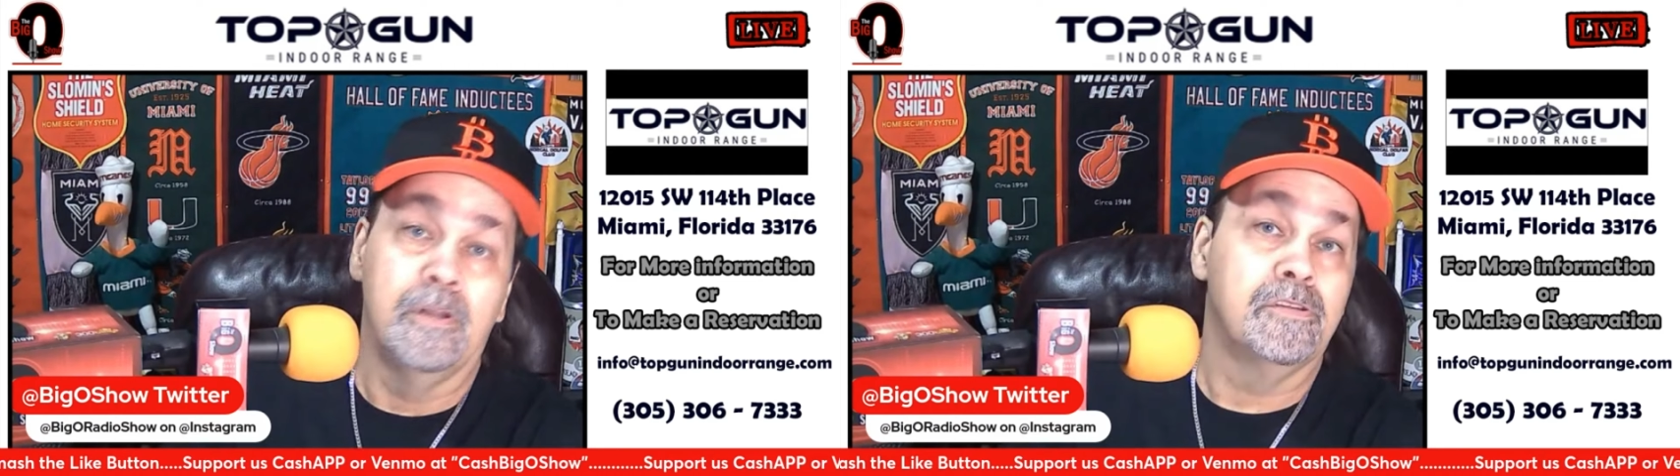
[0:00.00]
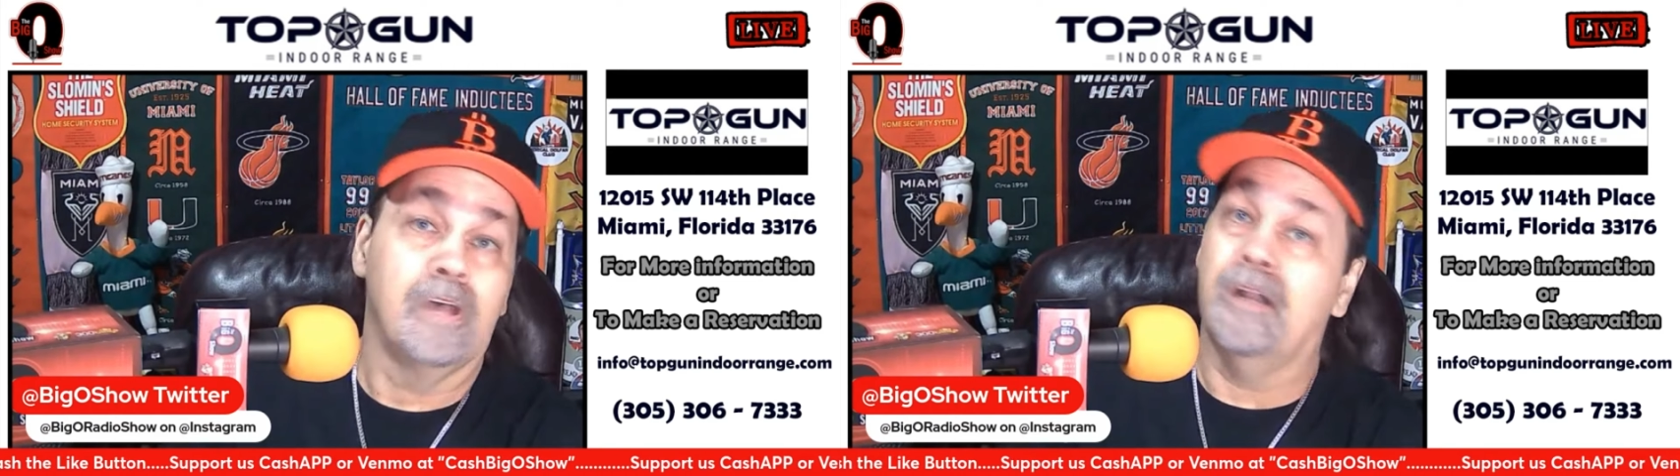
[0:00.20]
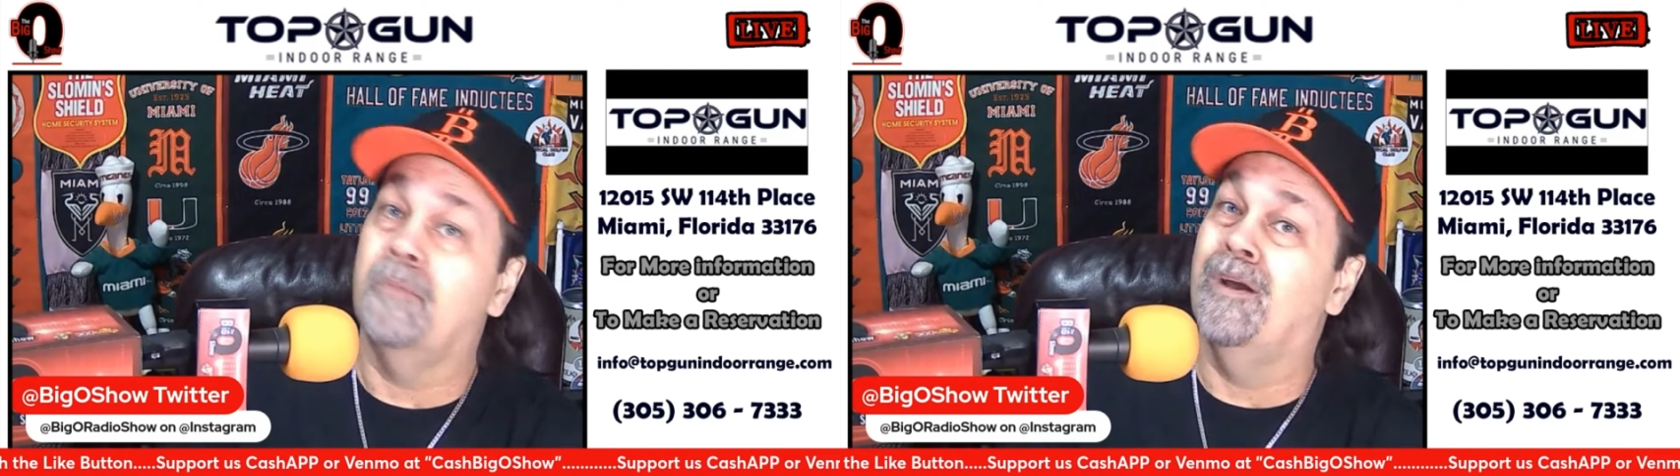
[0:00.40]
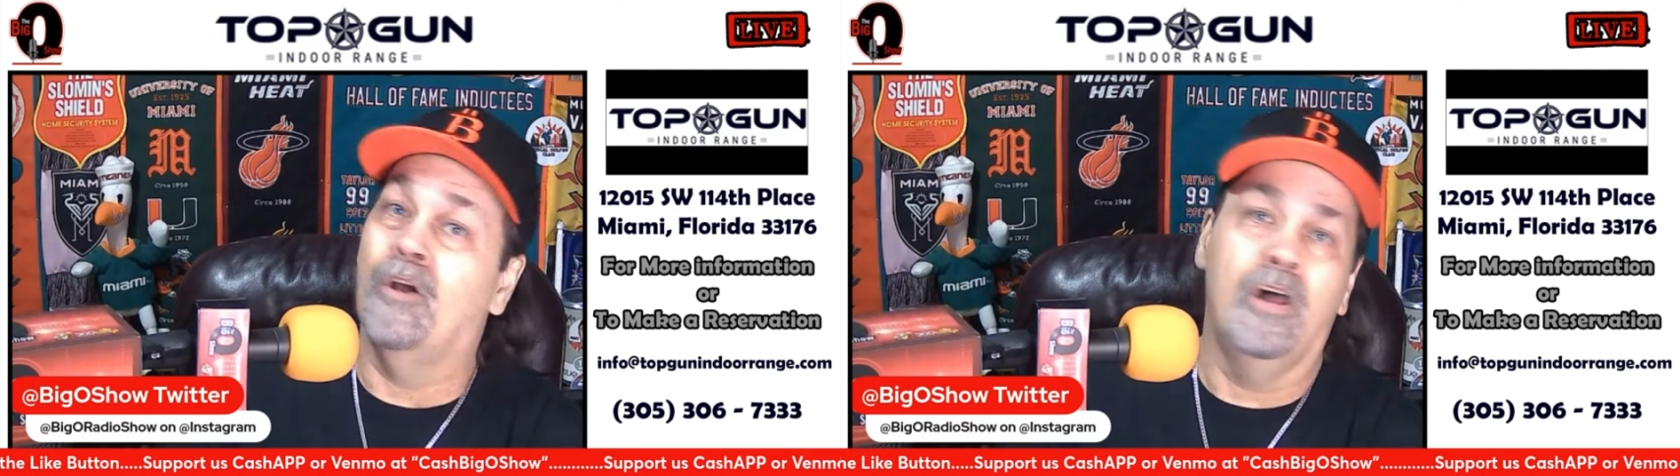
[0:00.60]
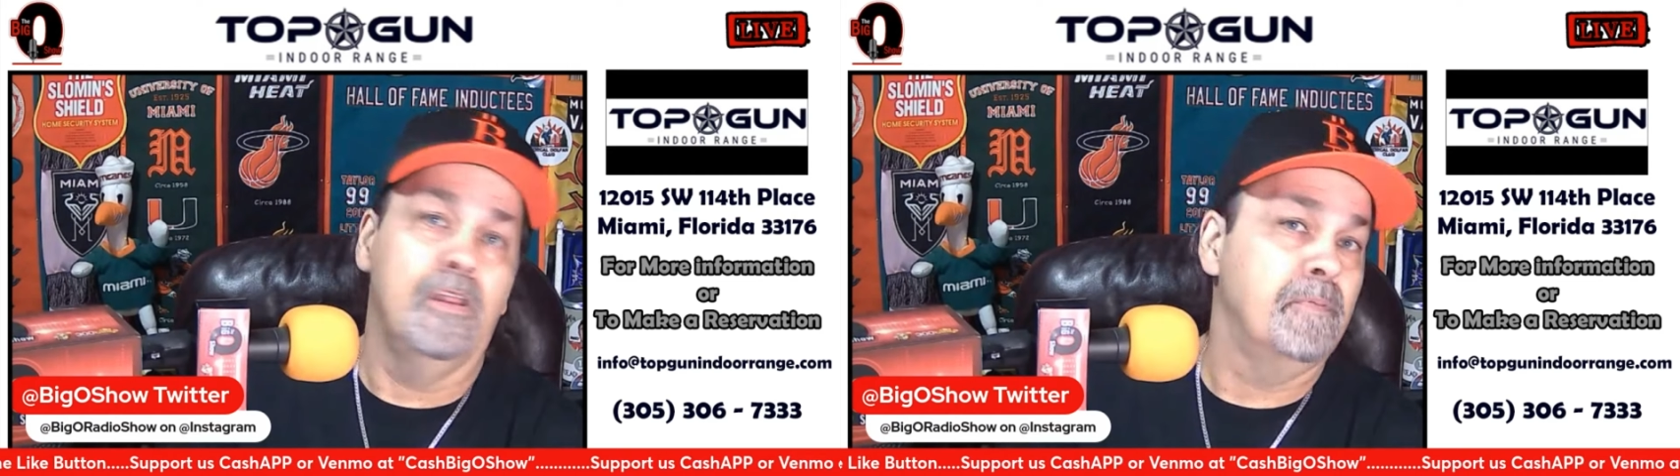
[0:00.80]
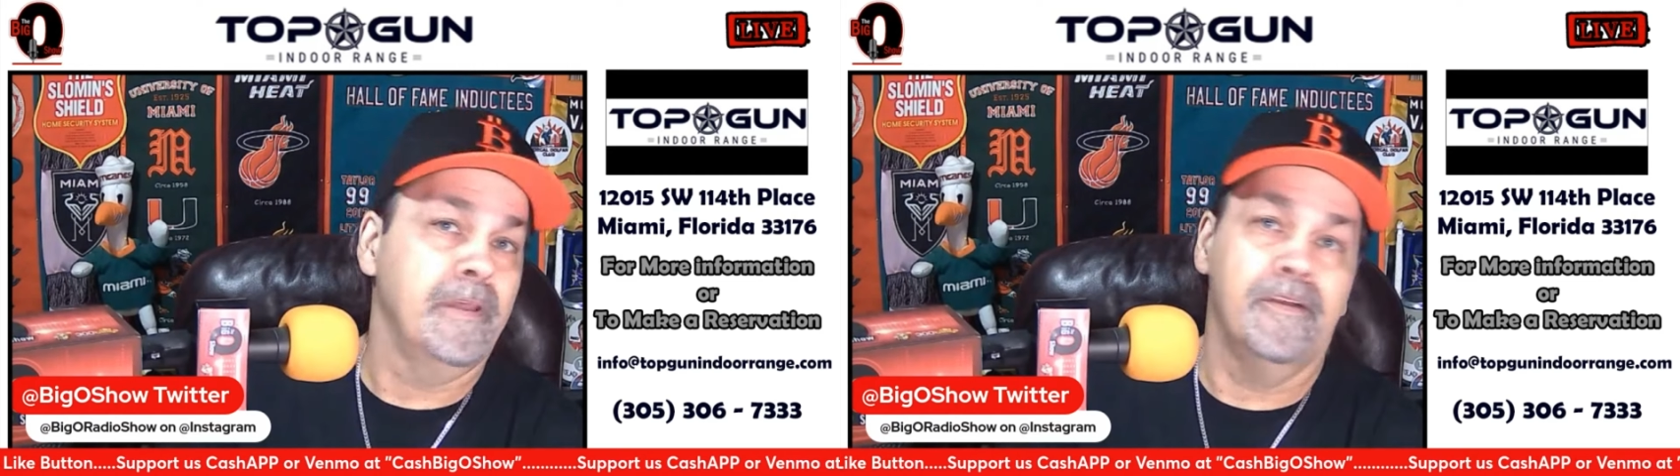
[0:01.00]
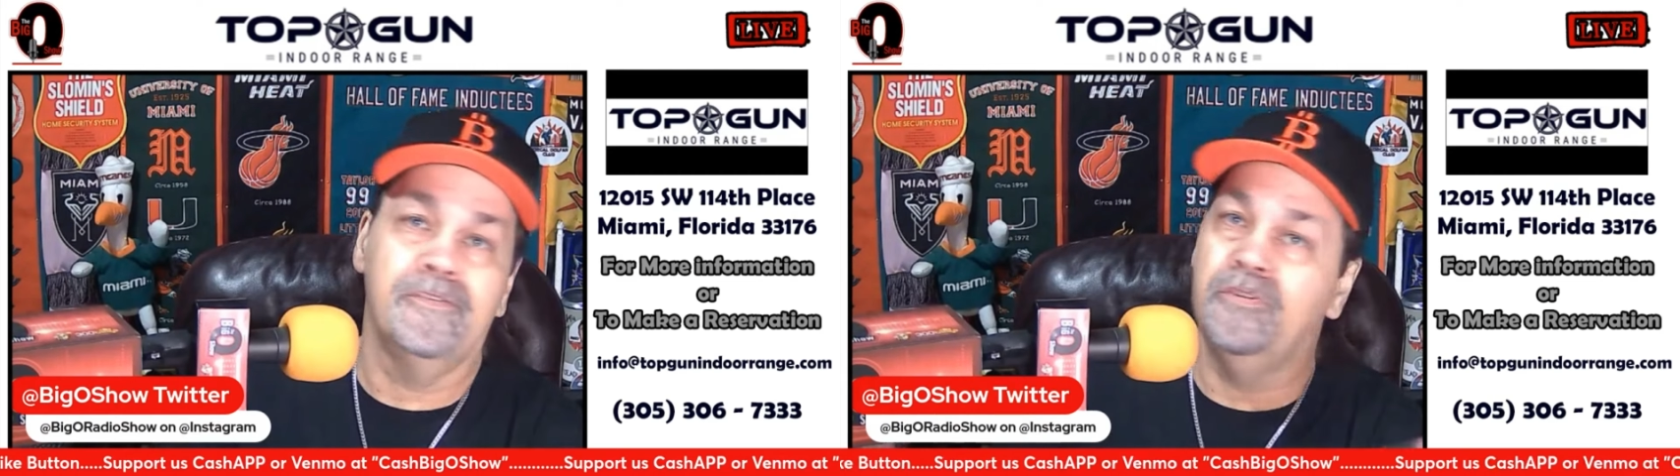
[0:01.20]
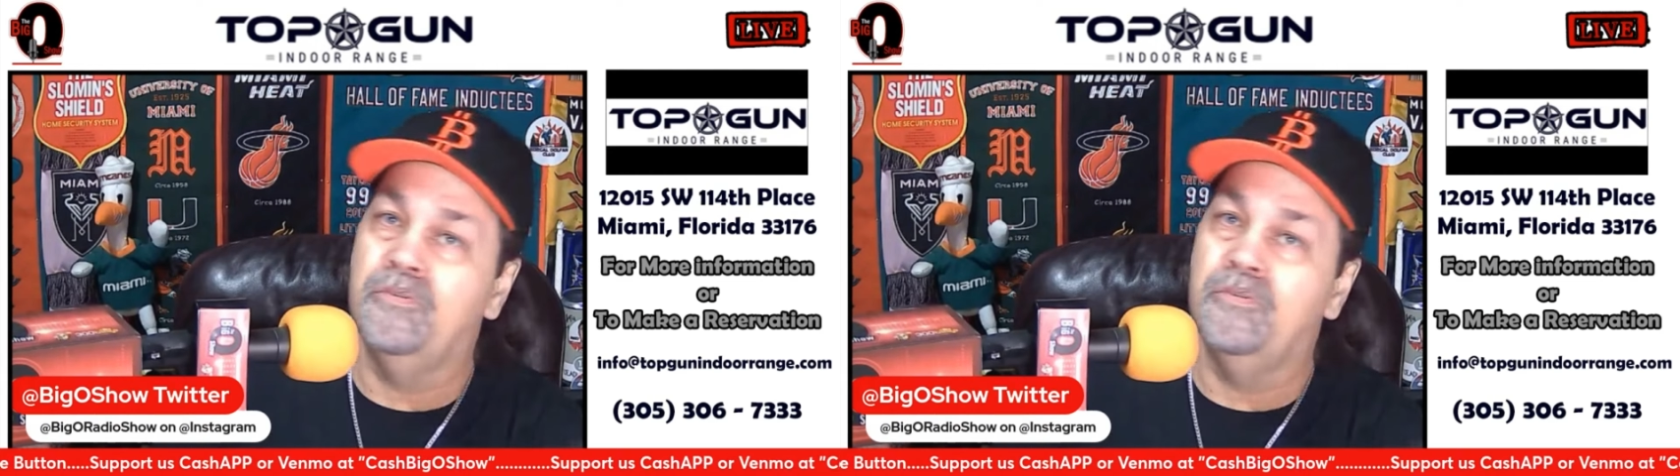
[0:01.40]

Talk about all the players you